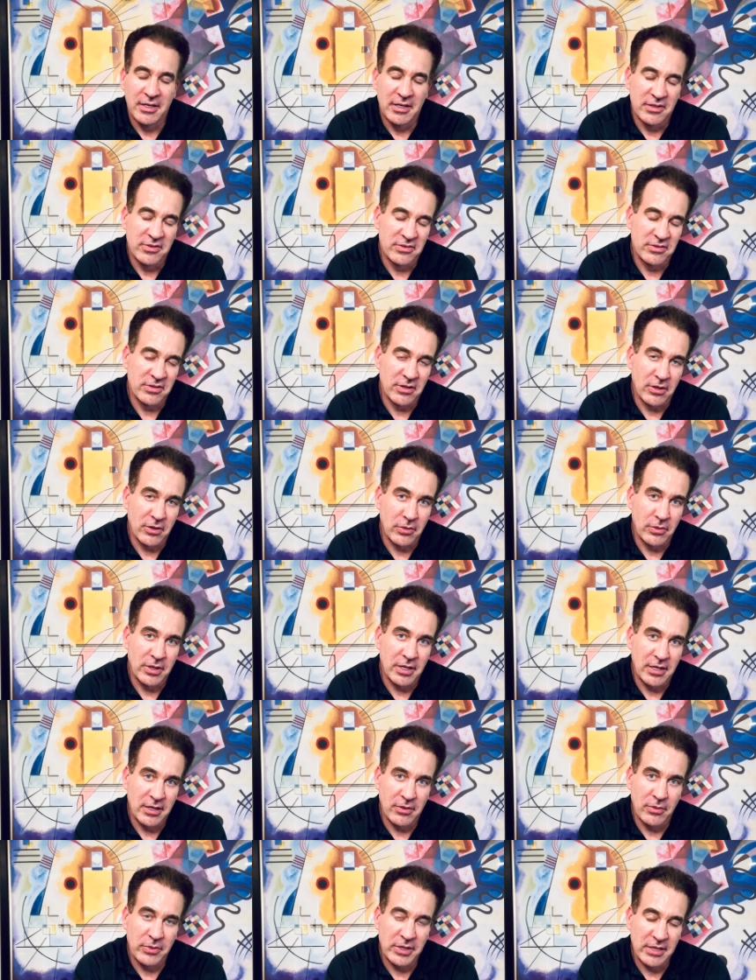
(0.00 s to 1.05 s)

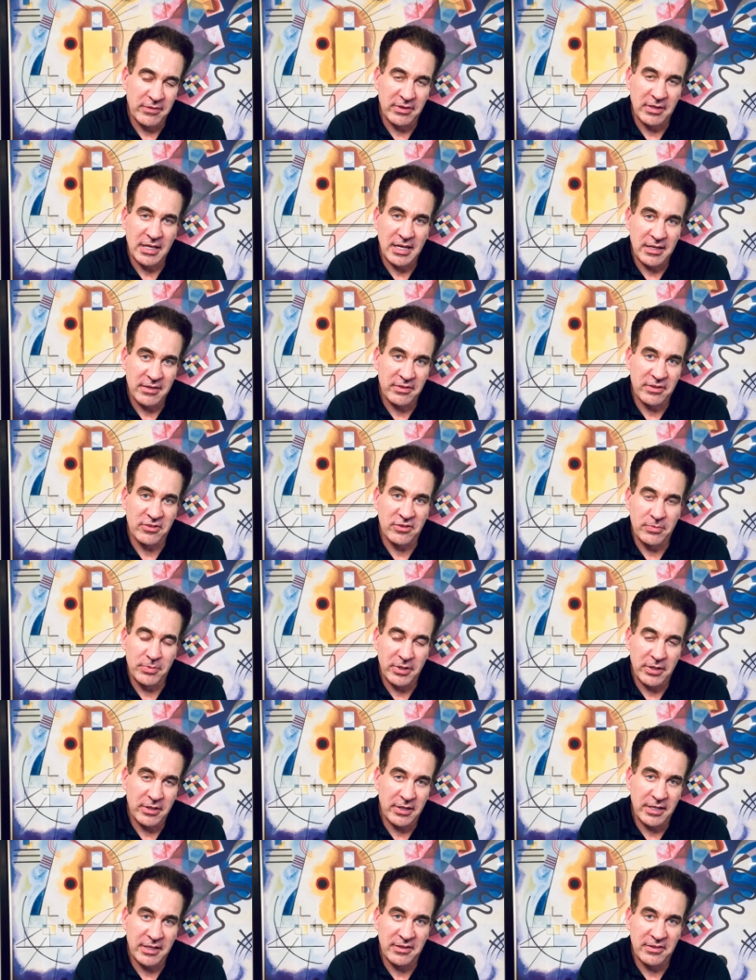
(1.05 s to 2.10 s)
So we have a lot of
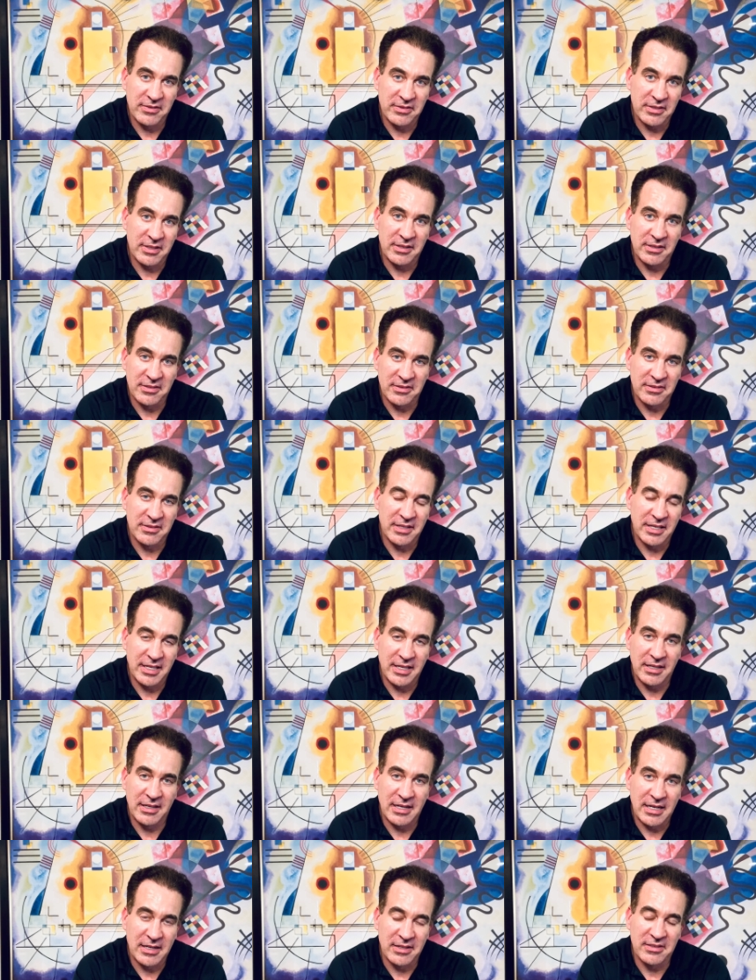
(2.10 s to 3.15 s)
experience in the
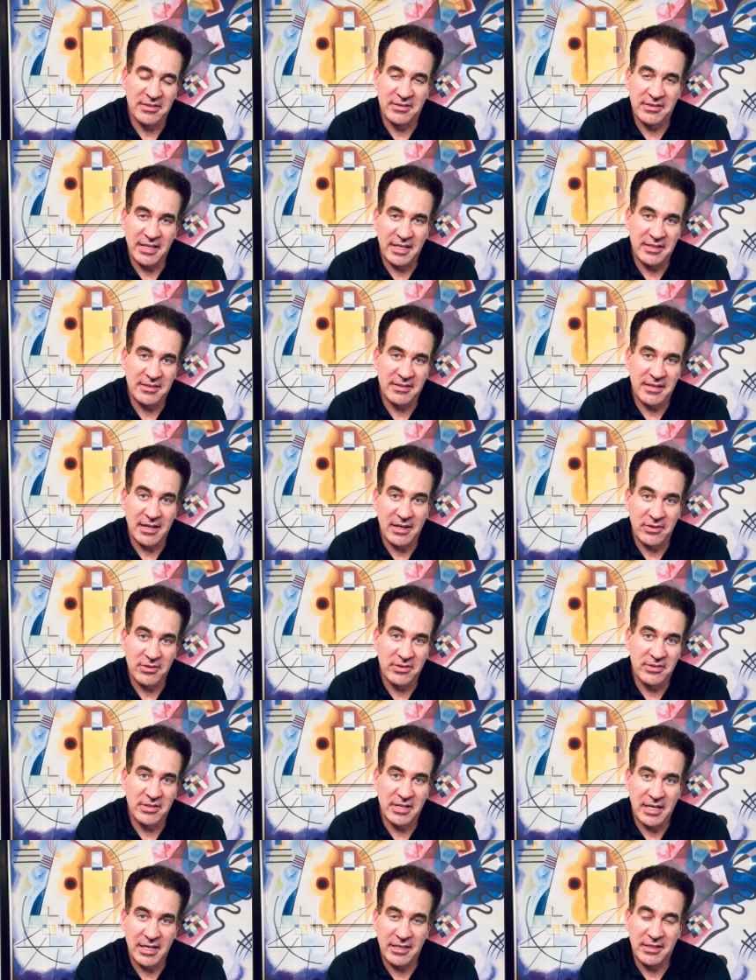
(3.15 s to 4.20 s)
states
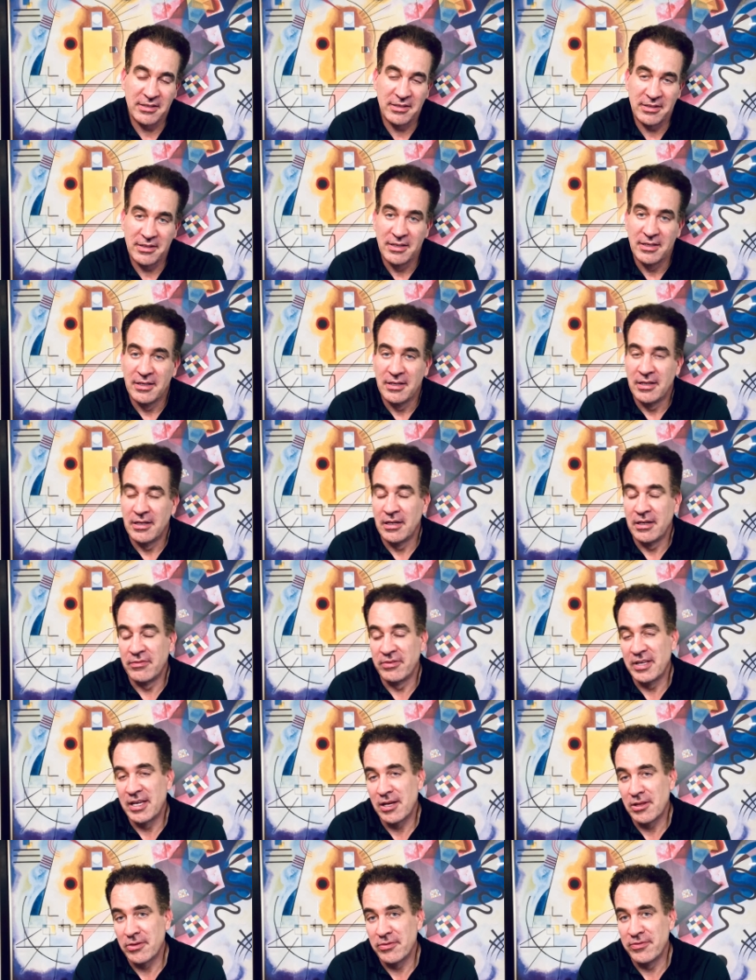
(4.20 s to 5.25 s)
outside of
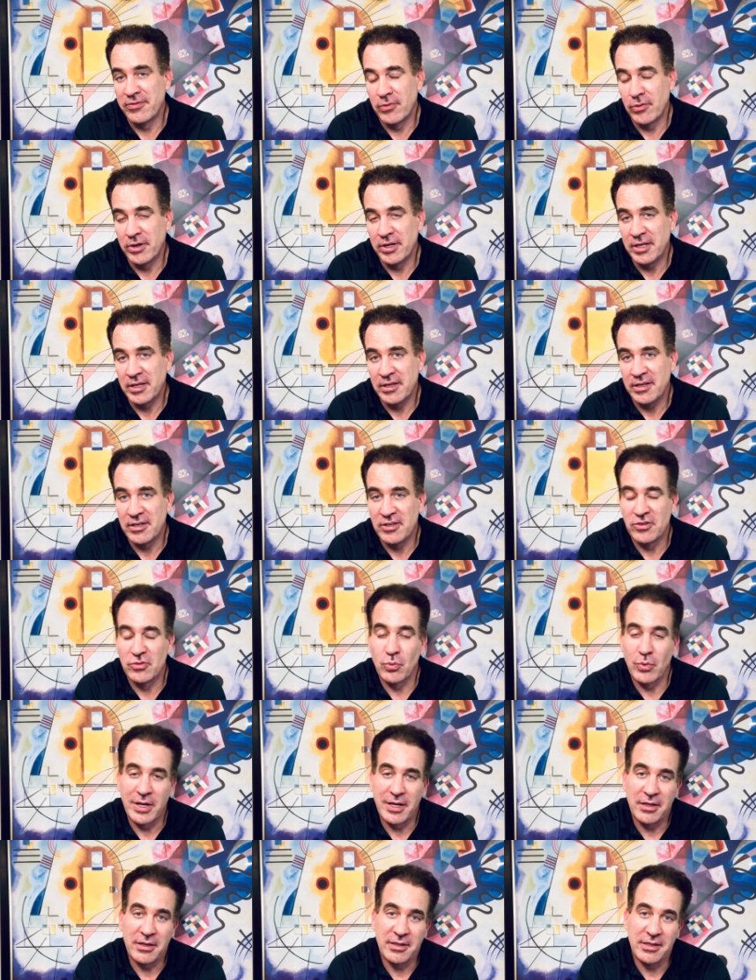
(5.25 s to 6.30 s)
California as
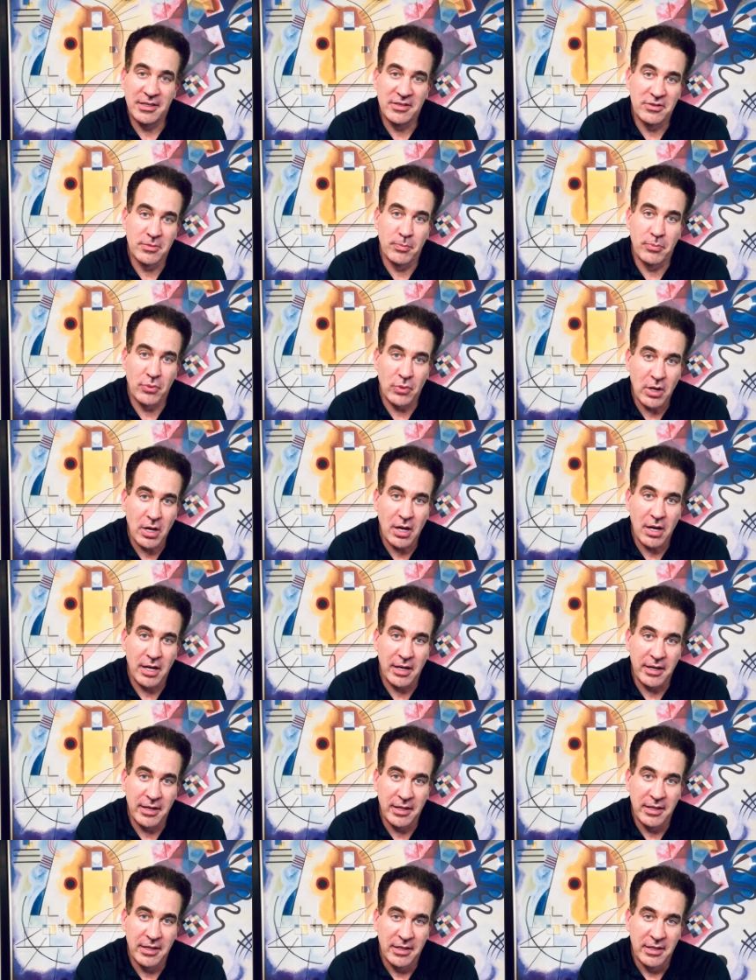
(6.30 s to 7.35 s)
well as
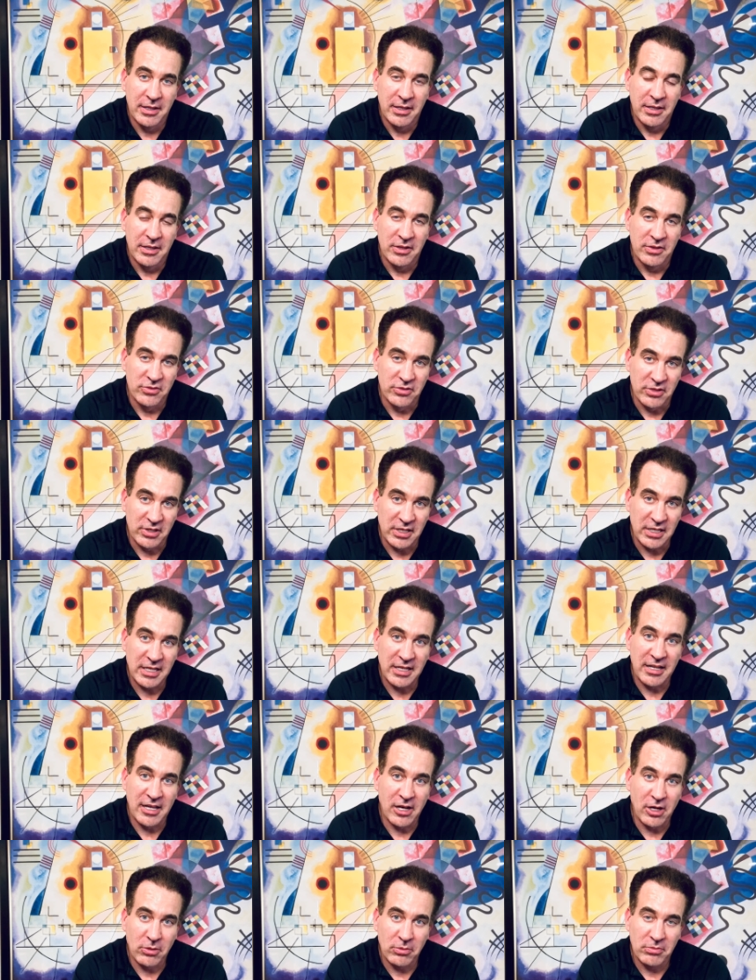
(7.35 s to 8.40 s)
abroad. So you need
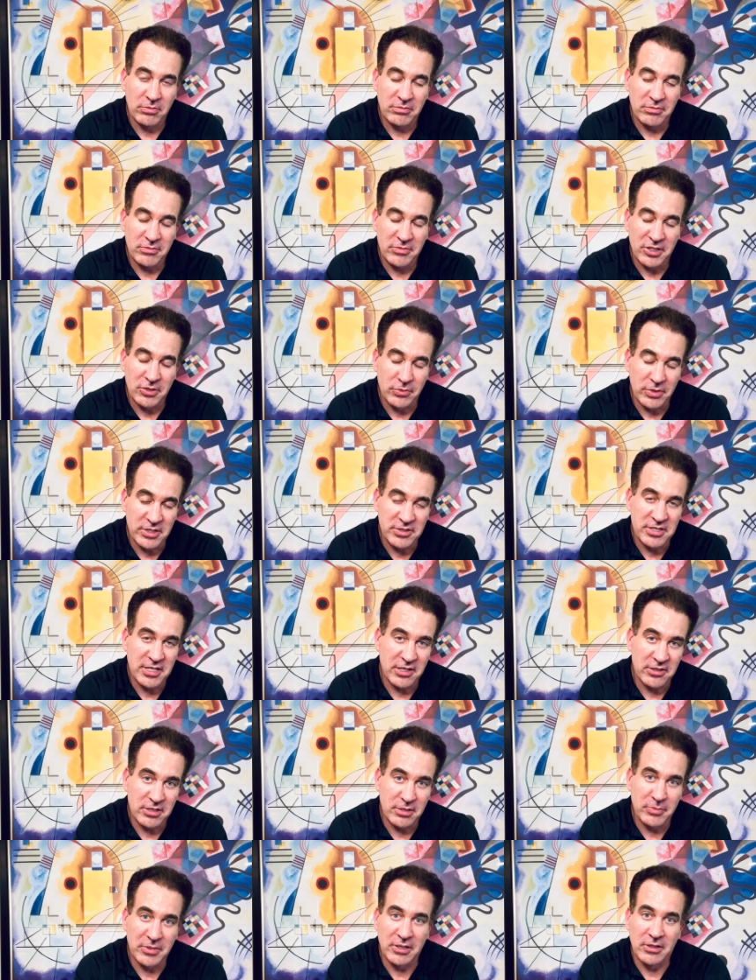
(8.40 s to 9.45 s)
help, you can reach
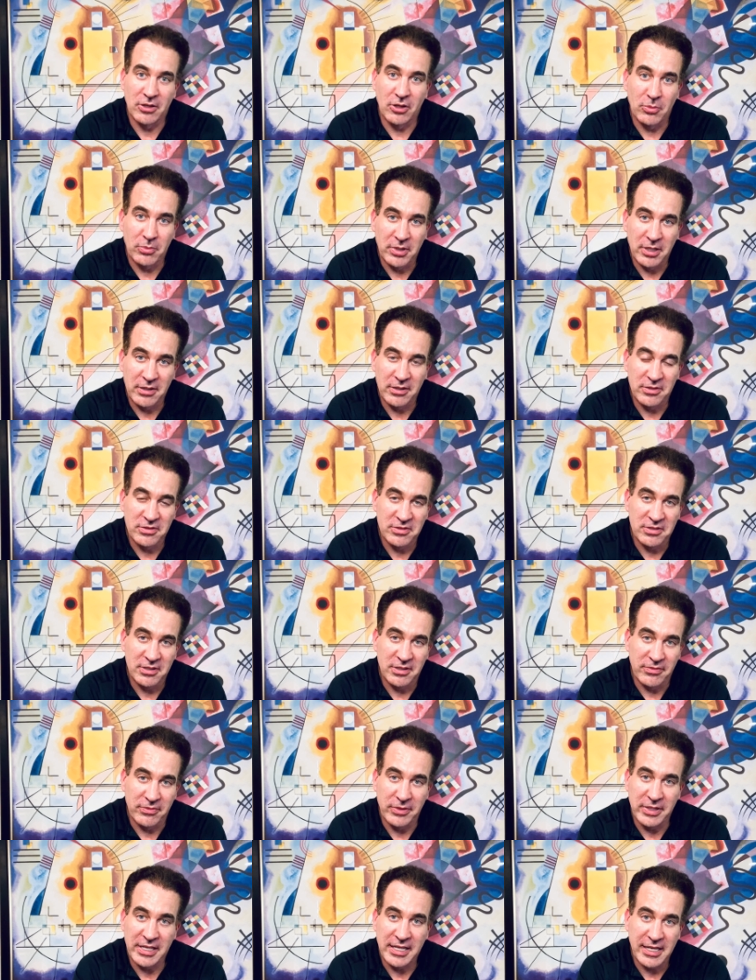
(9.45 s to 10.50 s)
out to the McClone Brothers.
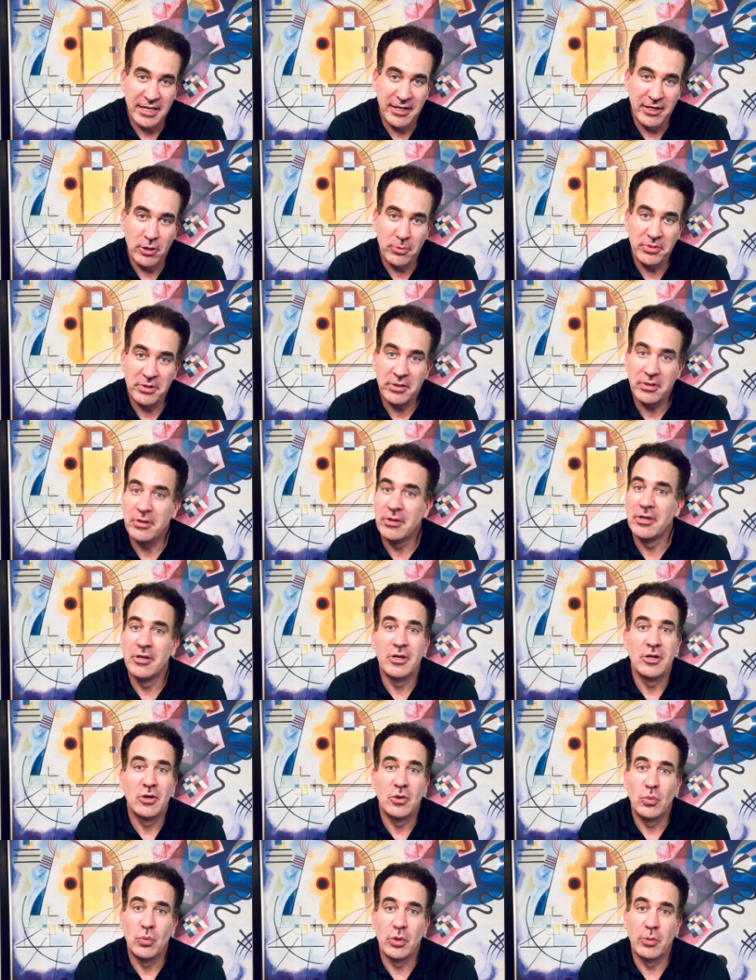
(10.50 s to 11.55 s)
If we can't help you,
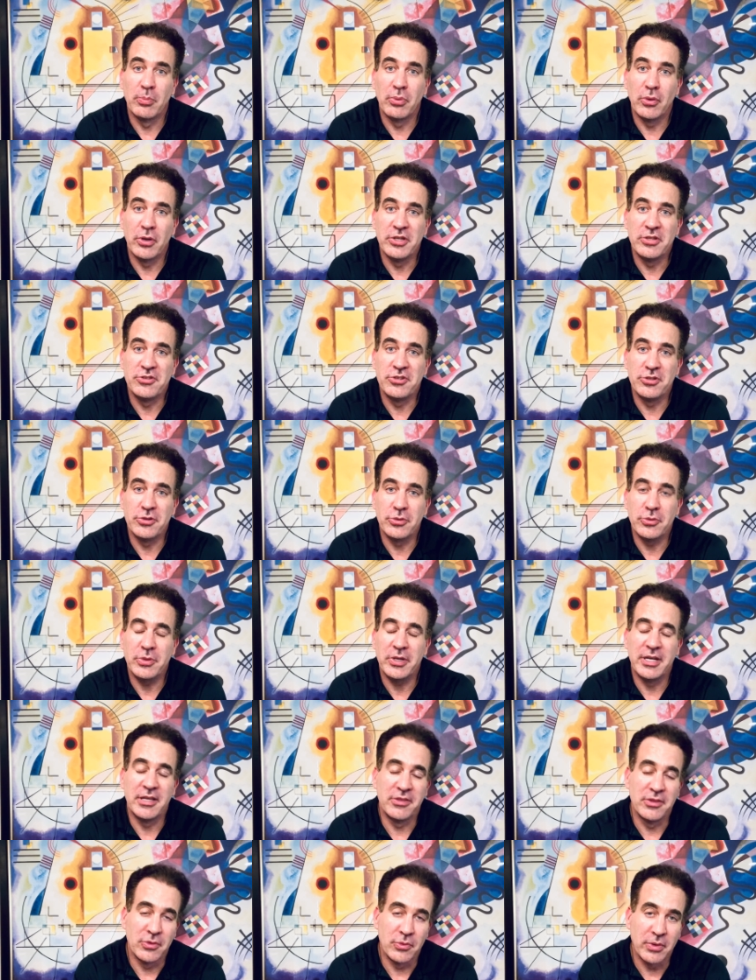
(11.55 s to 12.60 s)
we'll put you
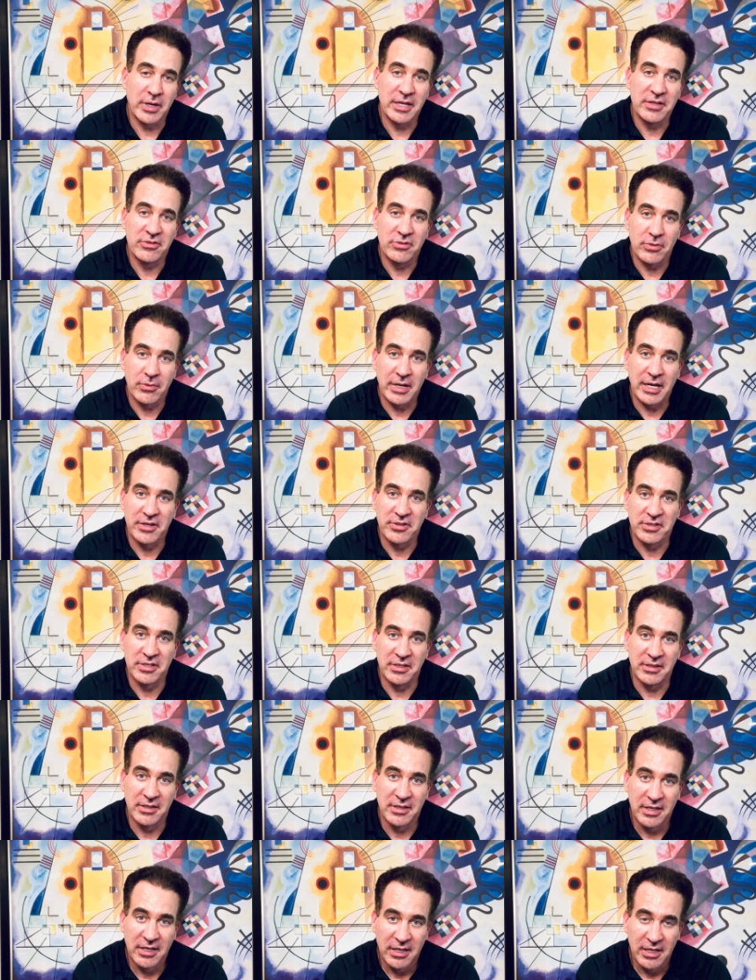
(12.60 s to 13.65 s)
in the right direction.